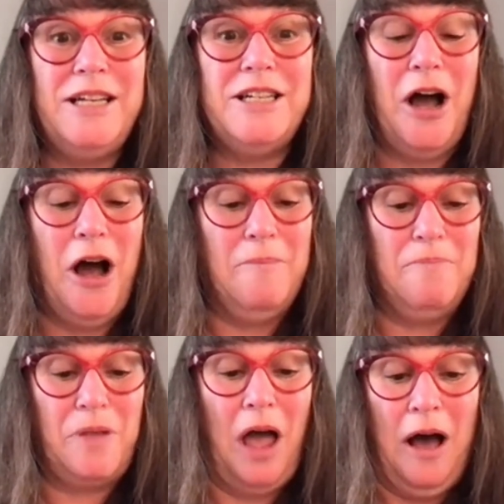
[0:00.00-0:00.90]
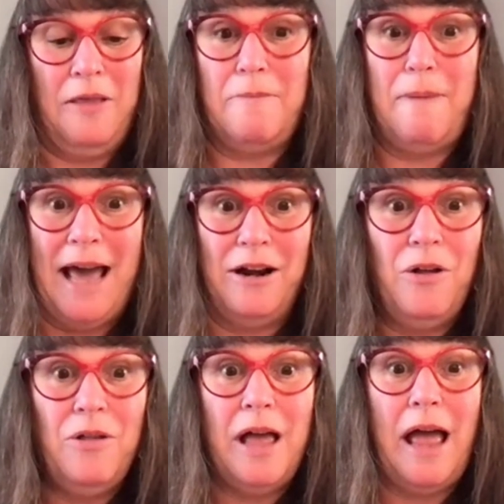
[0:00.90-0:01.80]
the
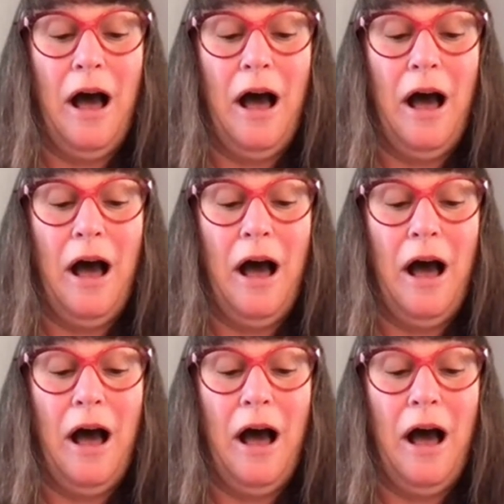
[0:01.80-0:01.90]
panel